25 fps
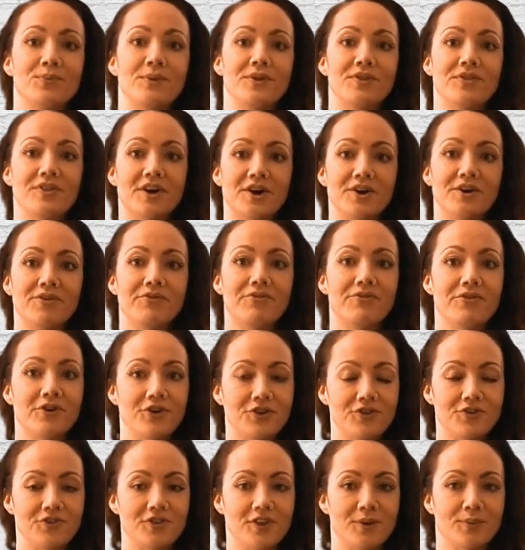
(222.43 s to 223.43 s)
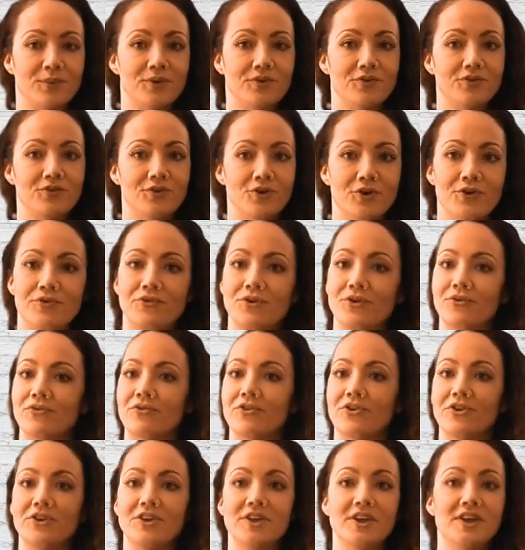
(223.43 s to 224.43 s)
without a fuss that will serve you
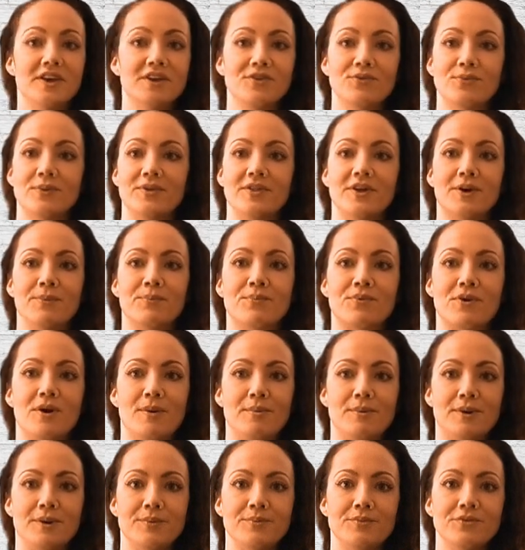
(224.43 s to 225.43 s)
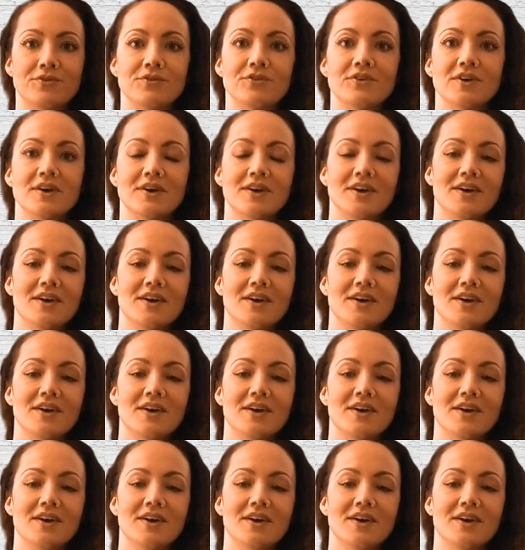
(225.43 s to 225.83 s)
for years without problems.